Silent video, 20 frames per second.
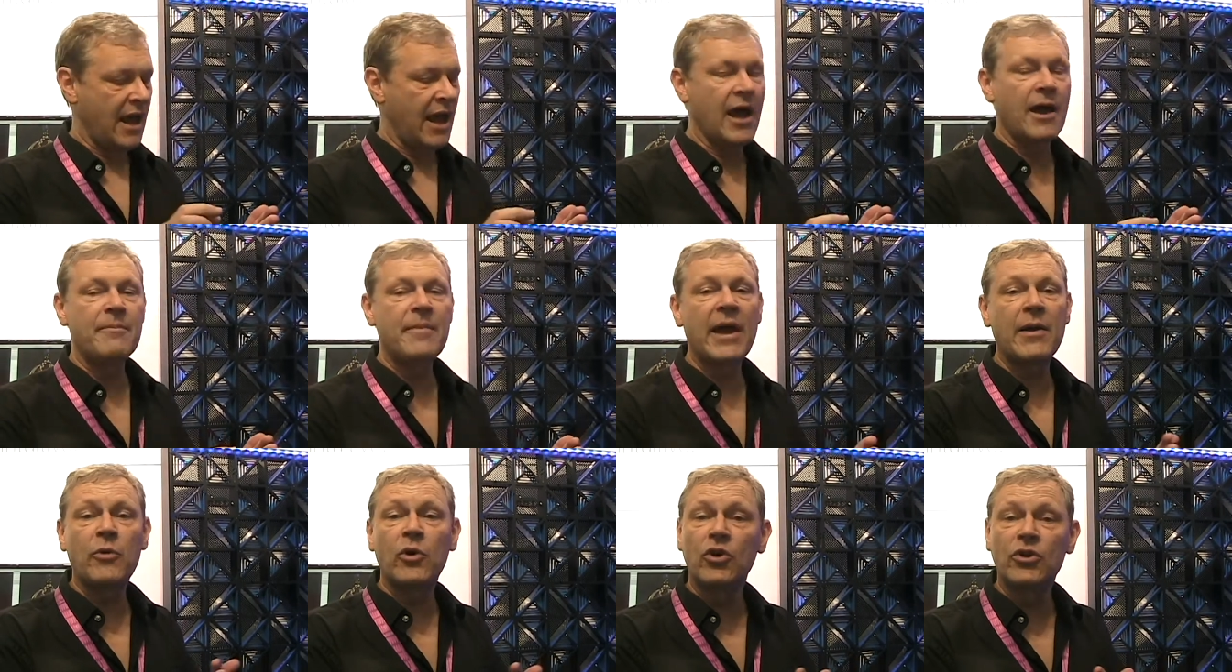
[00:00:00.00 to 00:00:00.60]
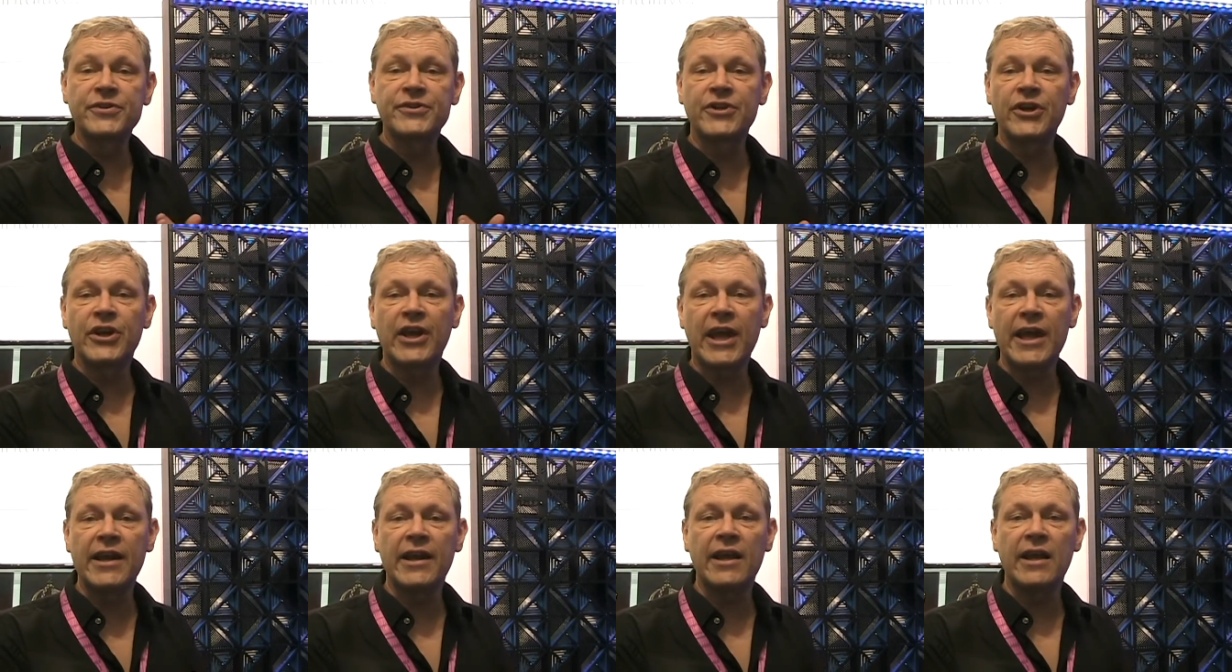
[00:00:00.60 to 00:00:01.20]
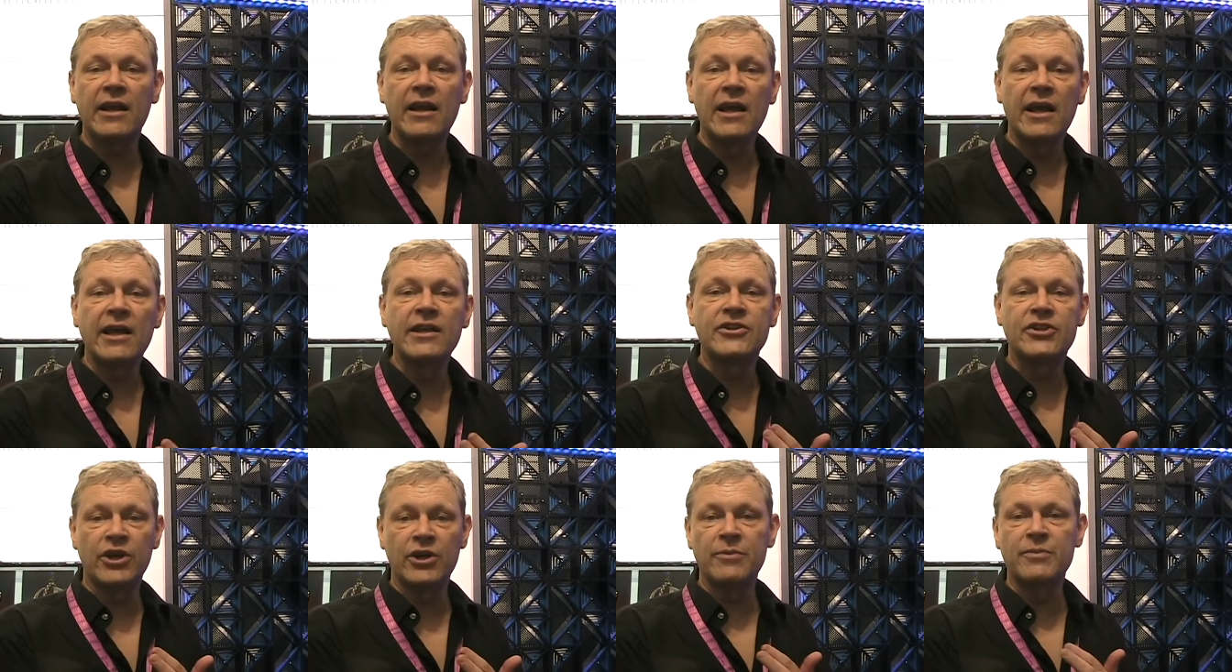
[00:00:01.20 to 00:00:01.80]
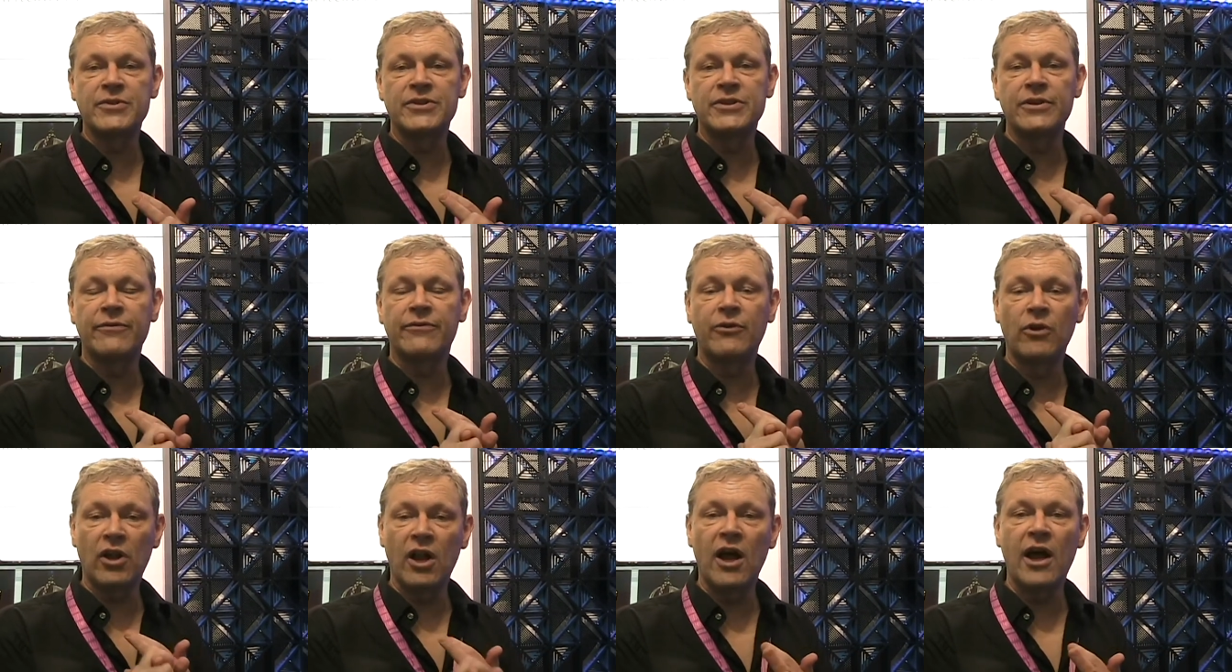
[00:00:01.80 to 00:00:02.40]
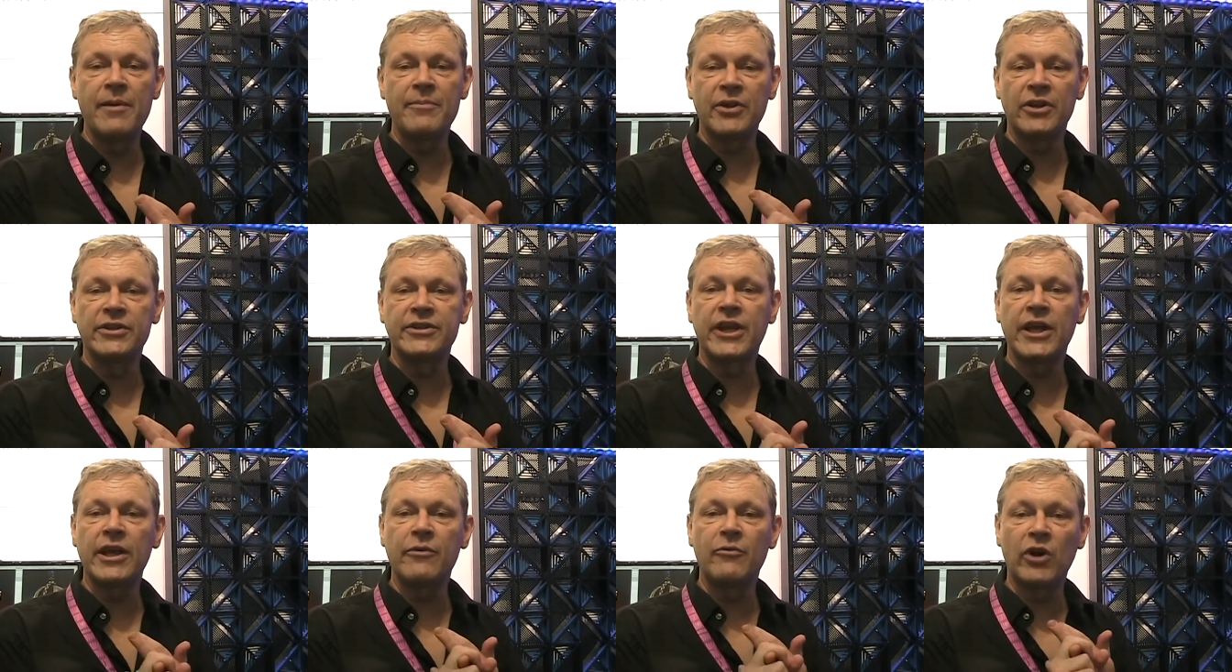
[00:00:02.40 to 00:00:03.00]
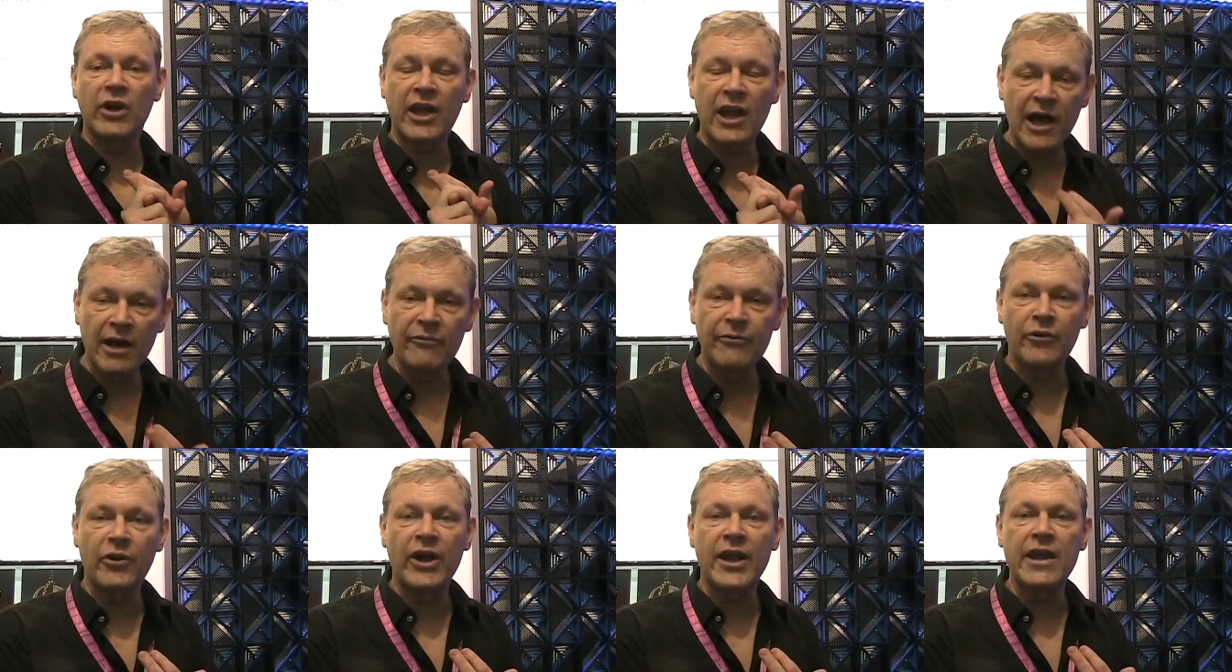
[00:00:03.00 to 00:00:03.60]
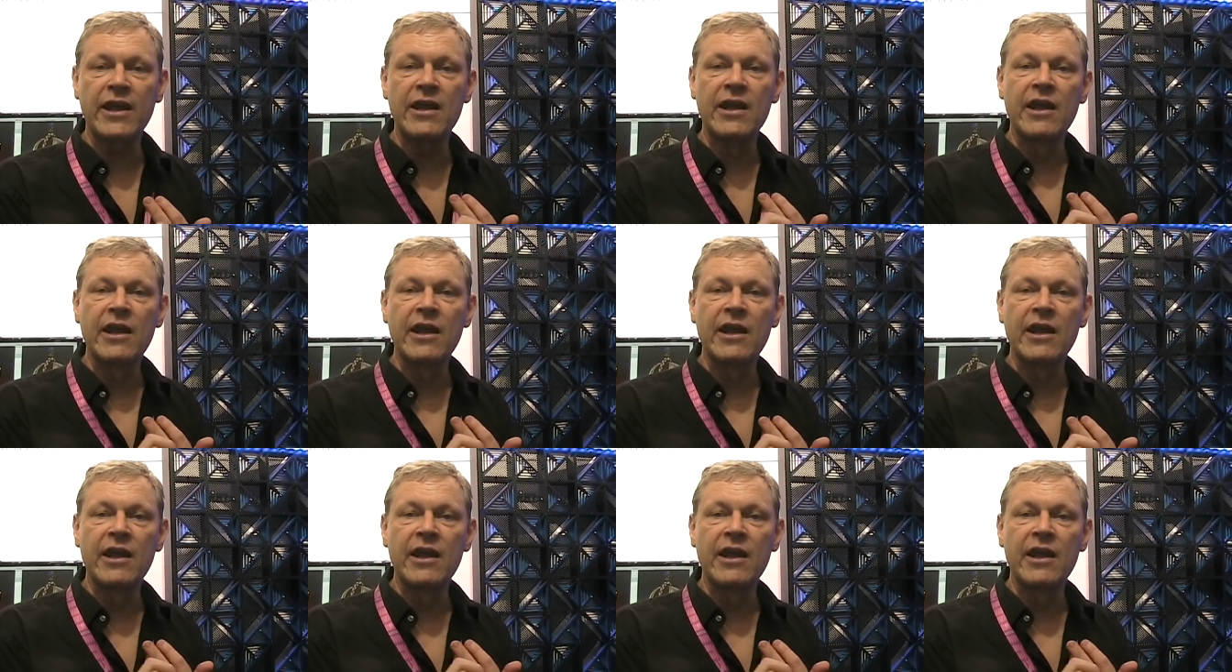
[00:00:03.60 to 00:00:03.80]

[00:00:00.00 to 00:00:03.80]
Um, and we're also getting, in terms of reliability and recovery